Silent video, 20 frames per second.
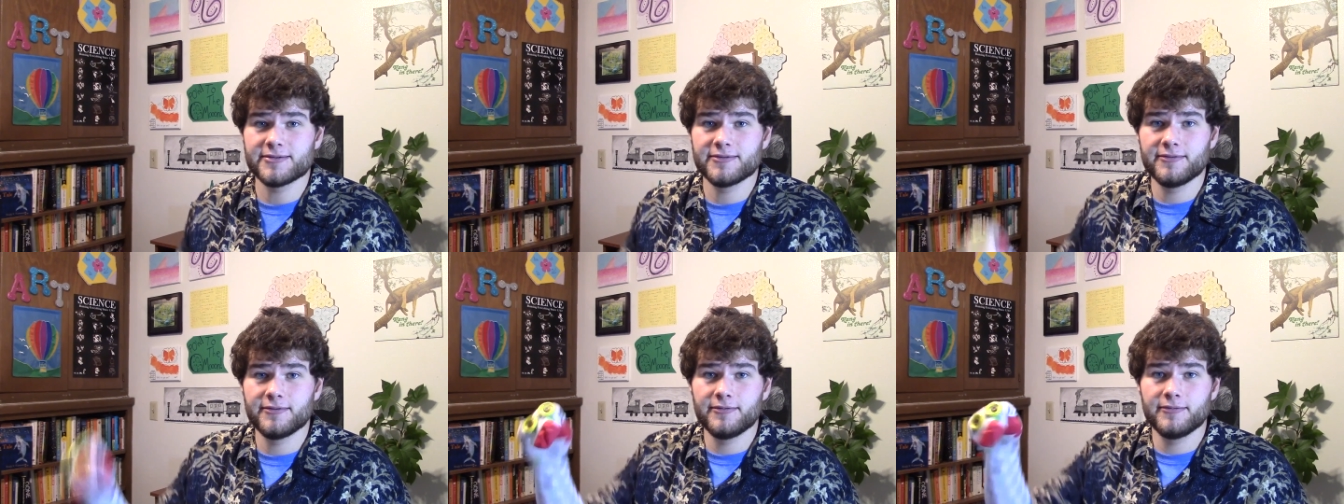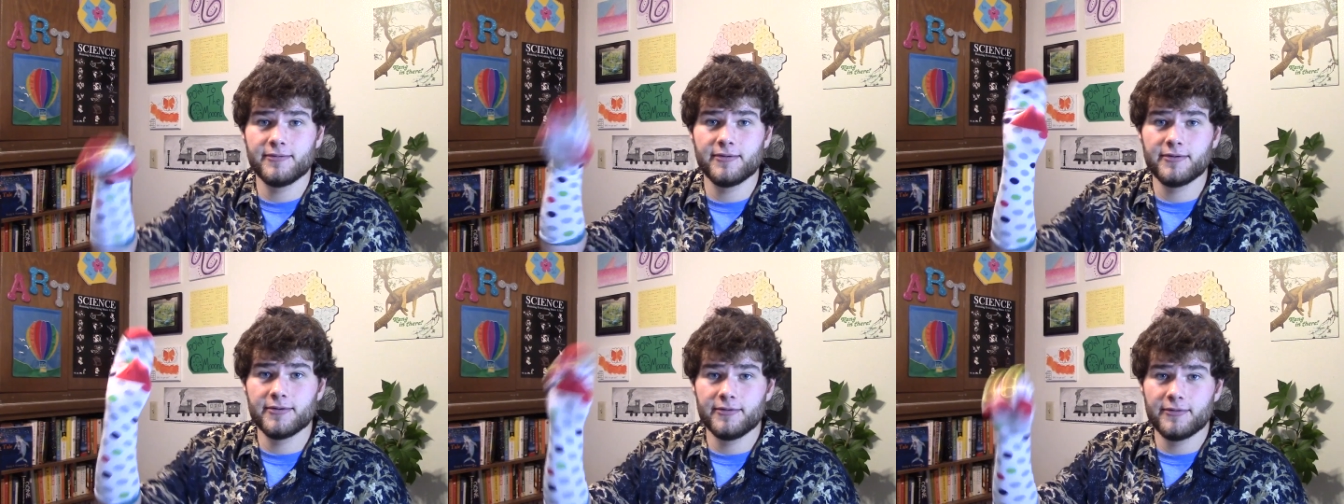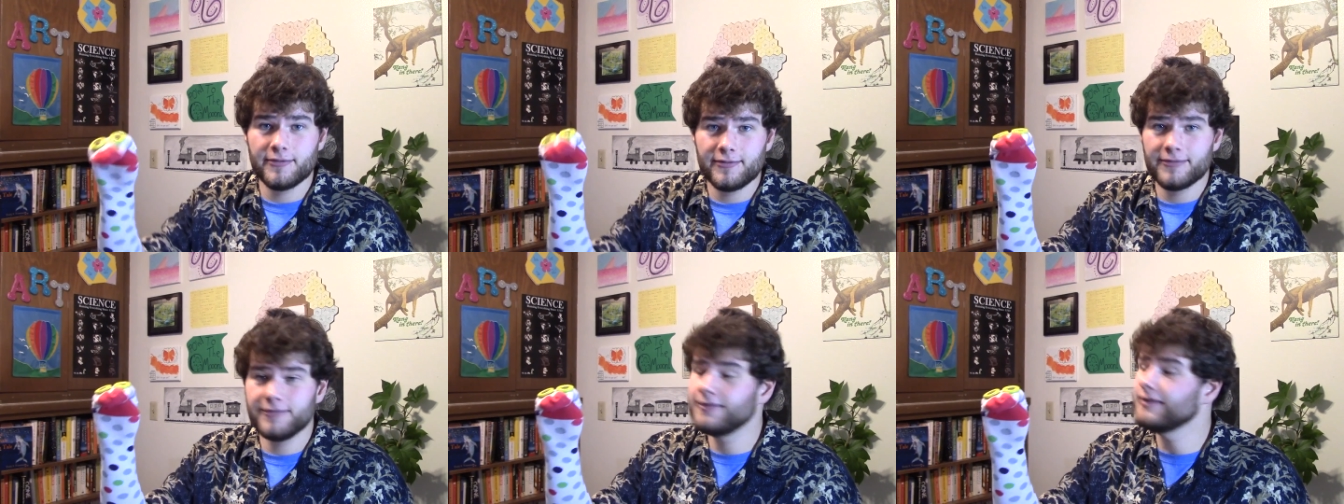
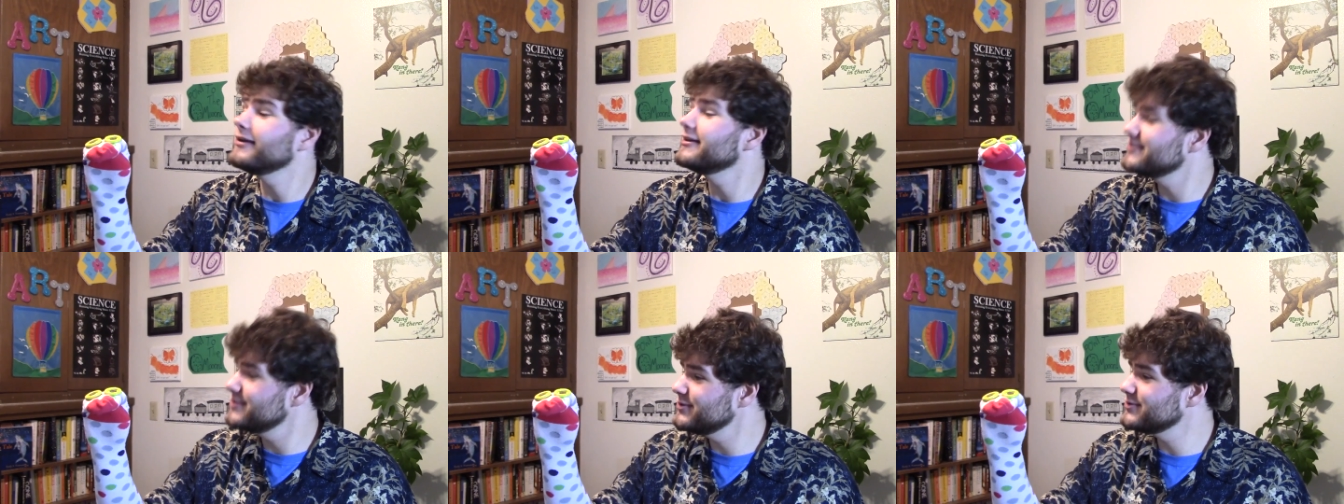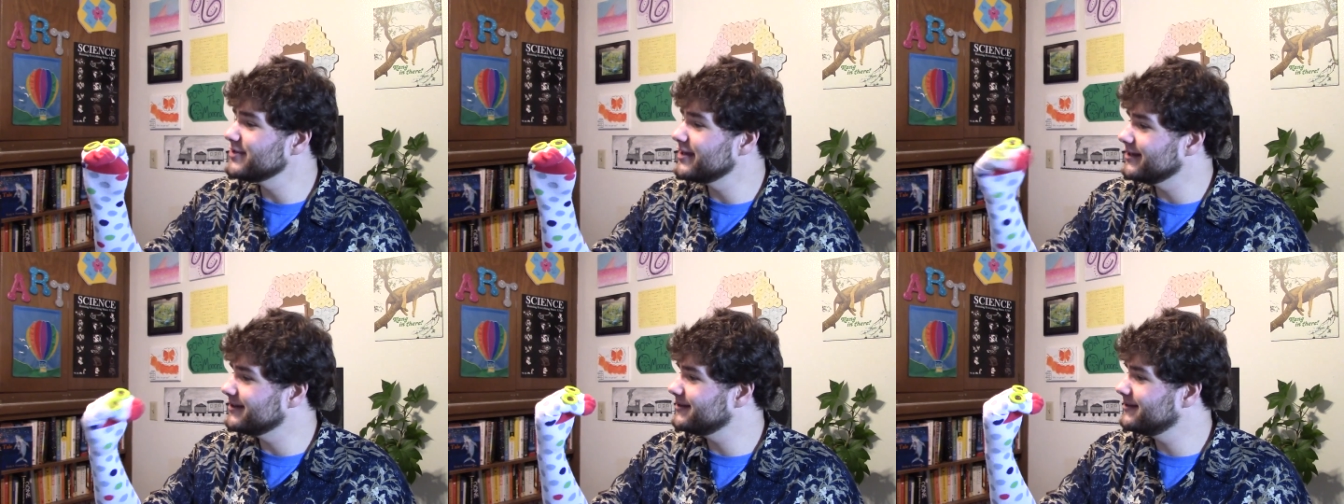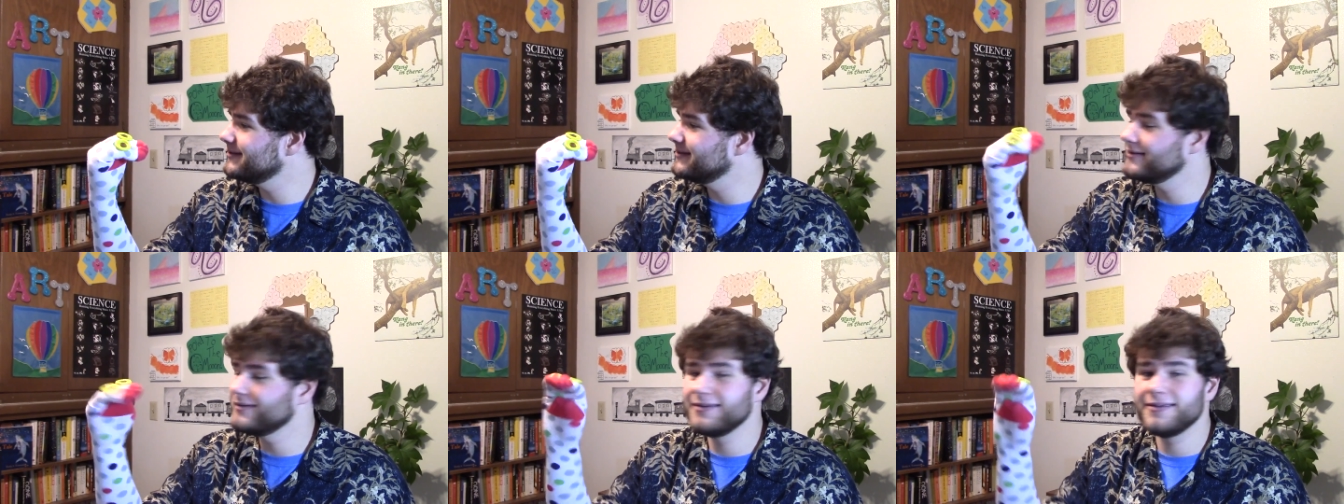Machu!
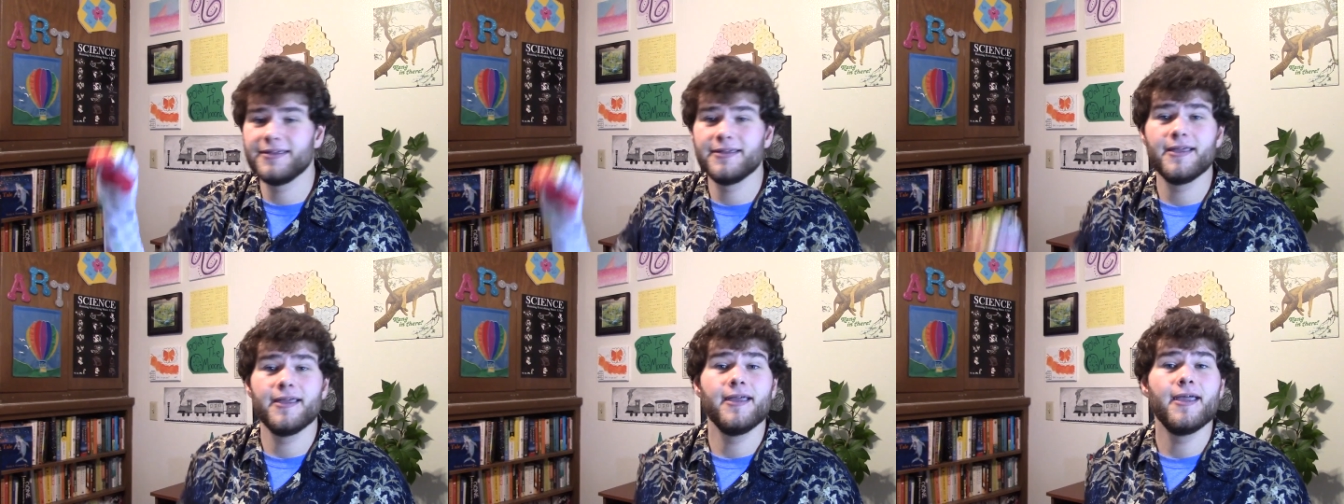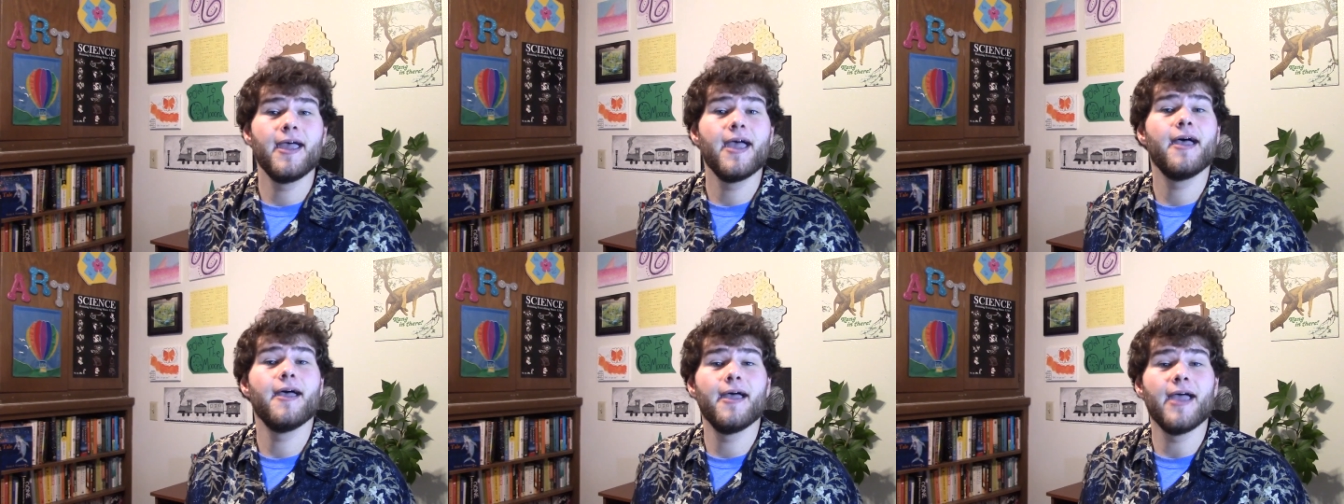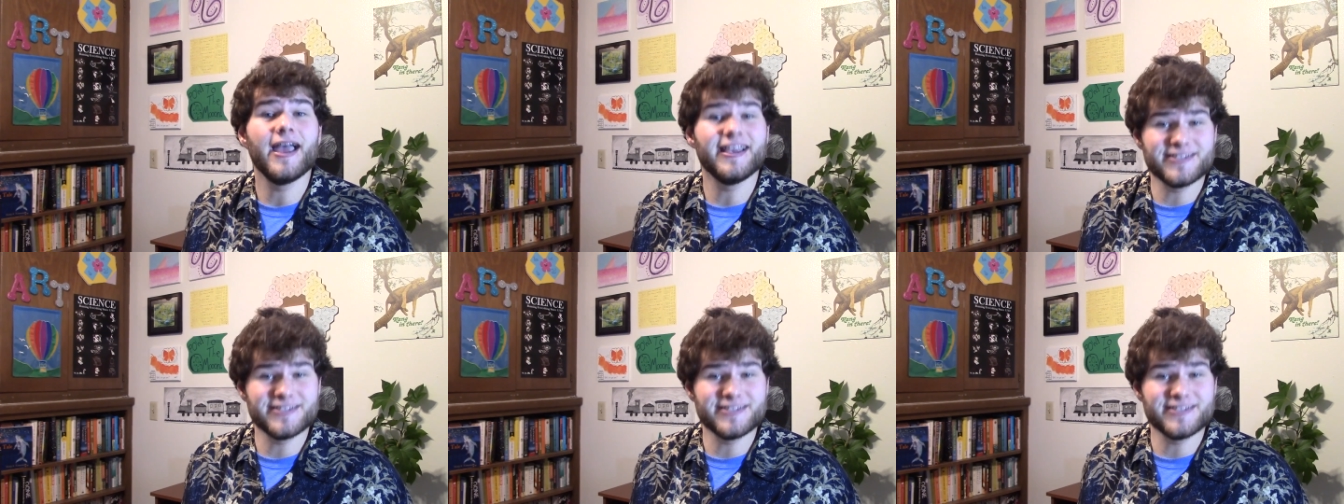Mm-hmm.